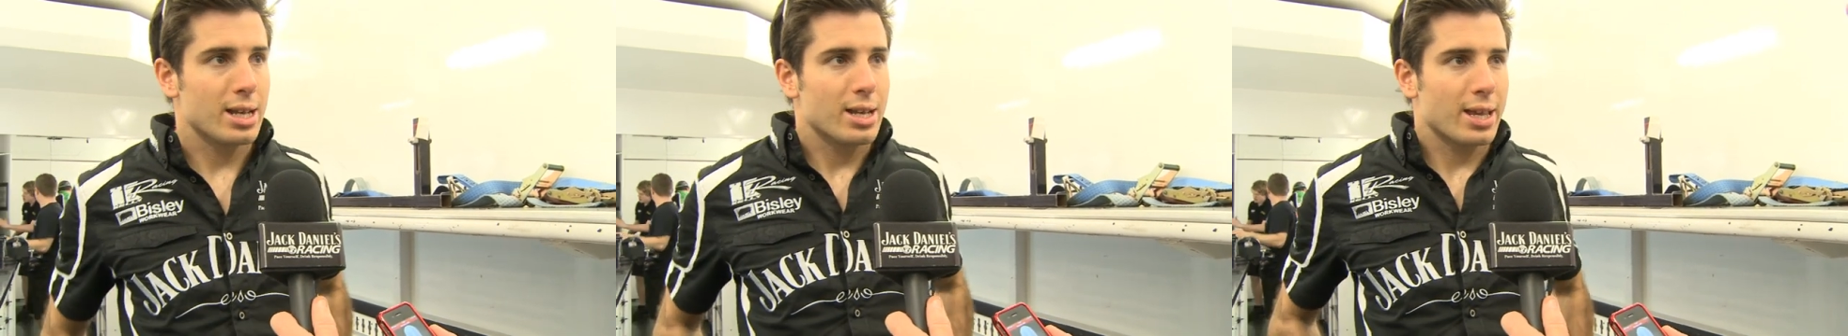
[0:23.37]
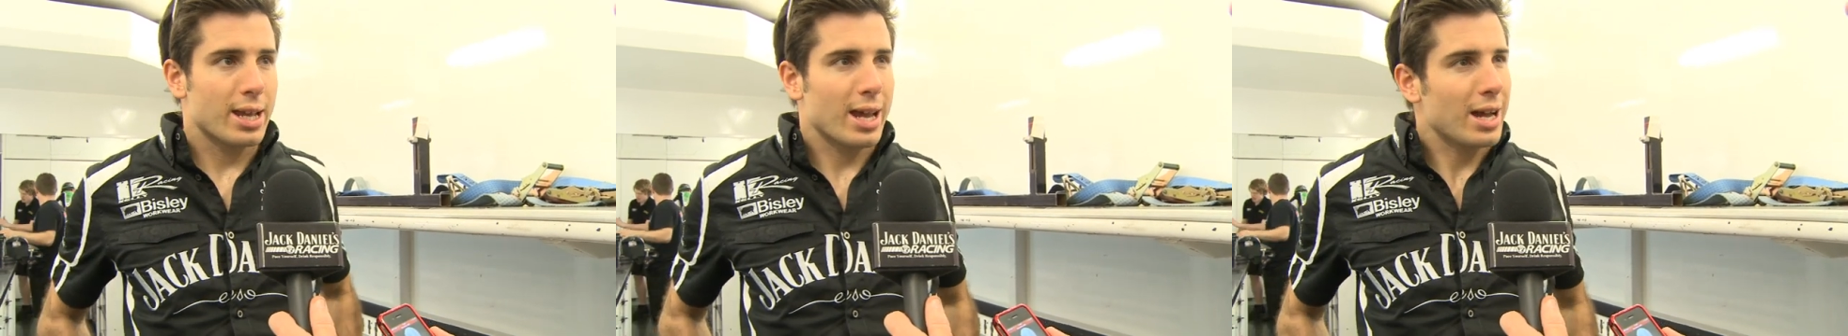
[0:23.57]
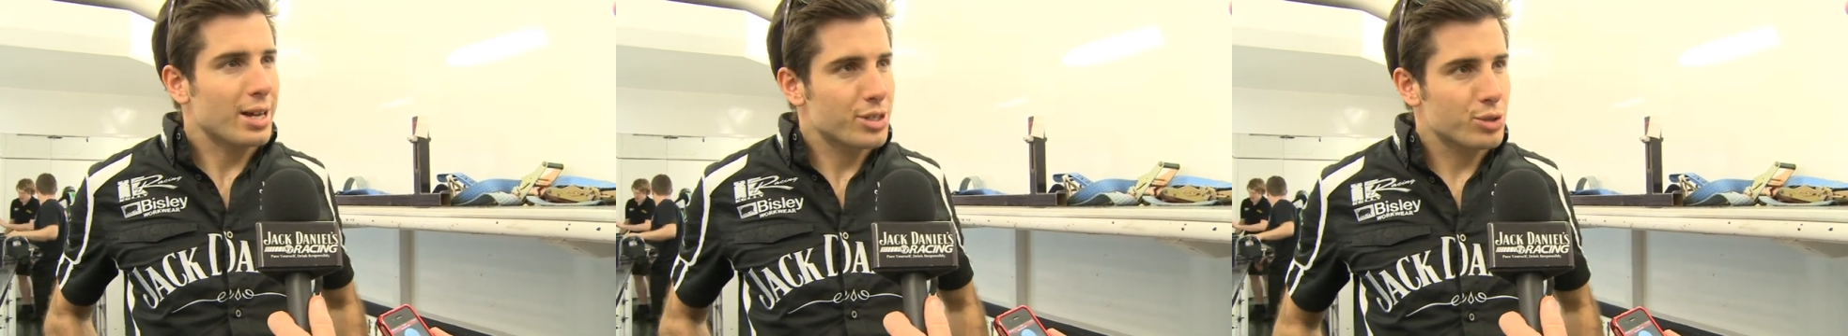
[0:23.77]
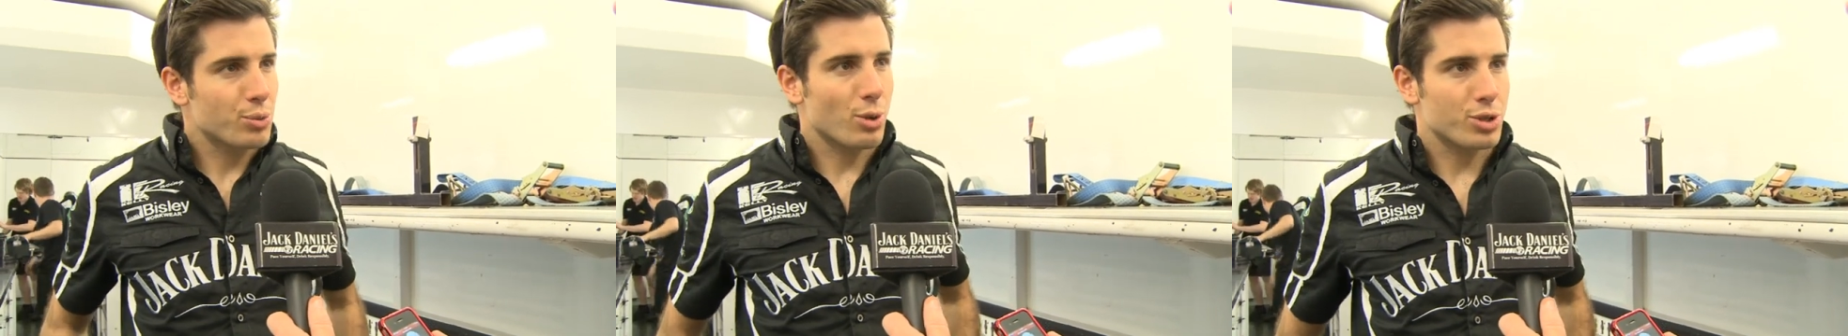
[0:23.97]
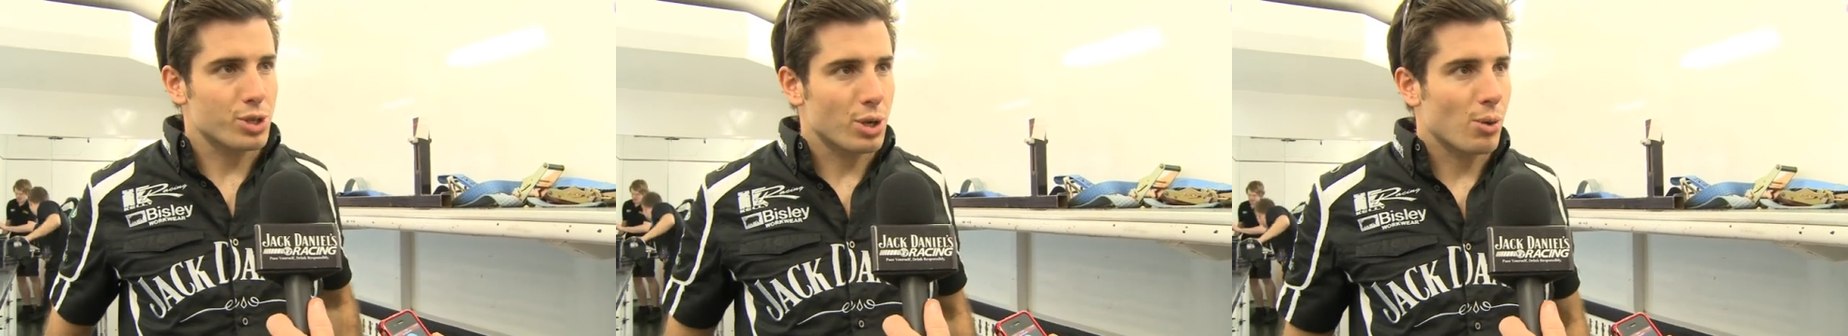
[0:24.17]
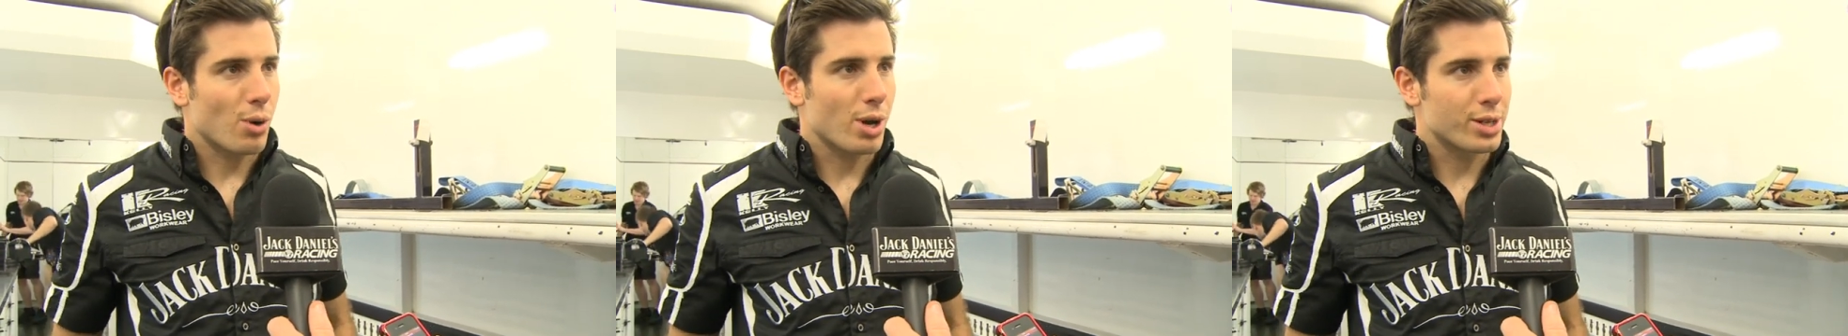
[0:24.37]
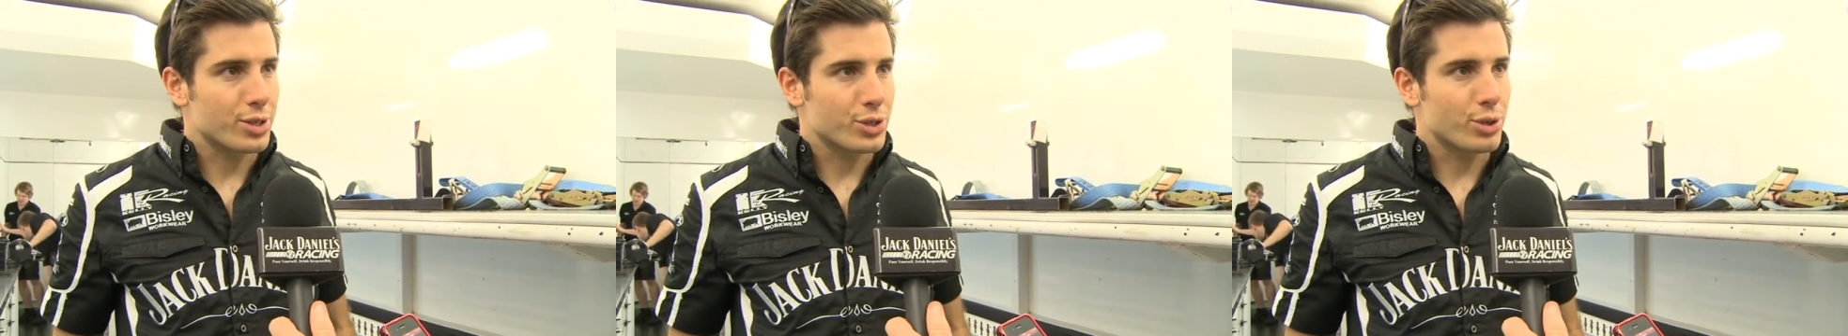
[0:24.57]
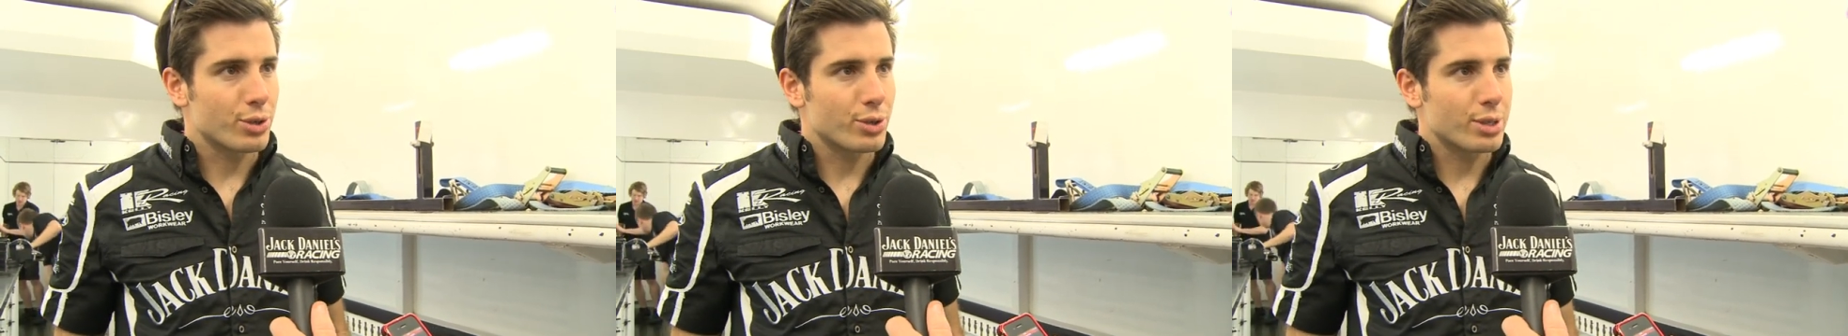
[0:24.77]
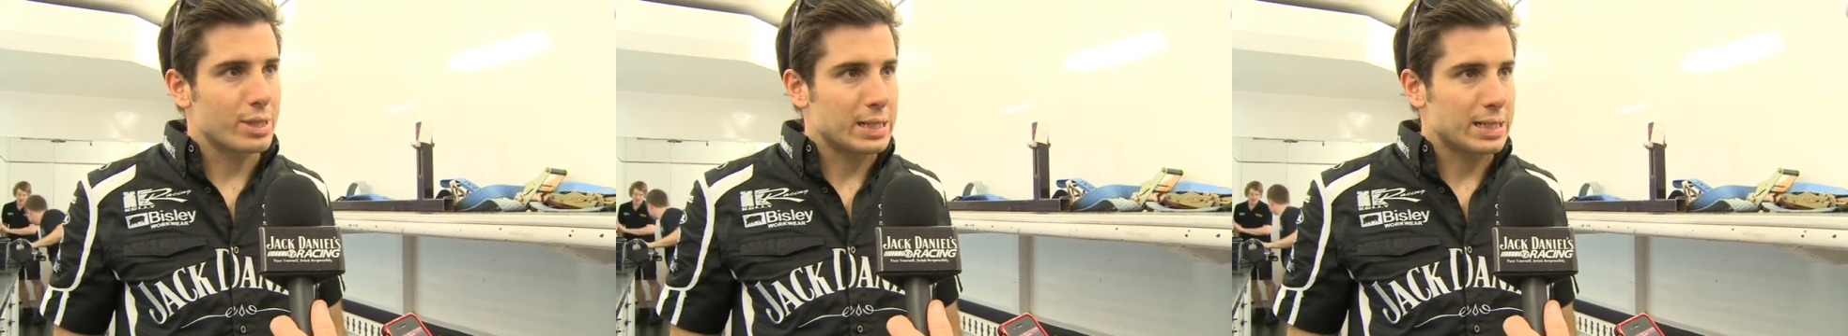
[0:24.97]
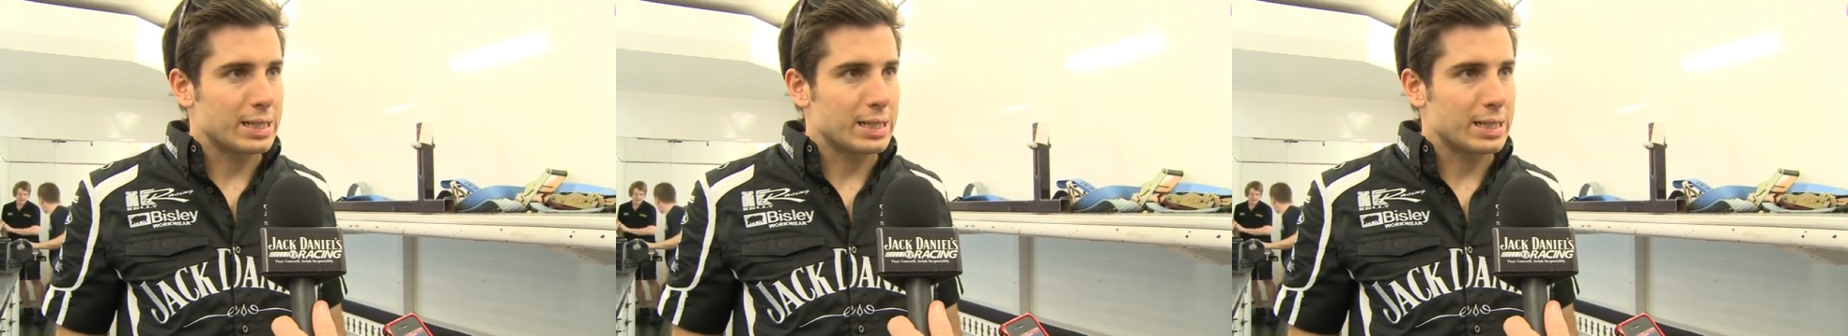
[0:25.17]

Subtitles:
the car just wasn't quite as good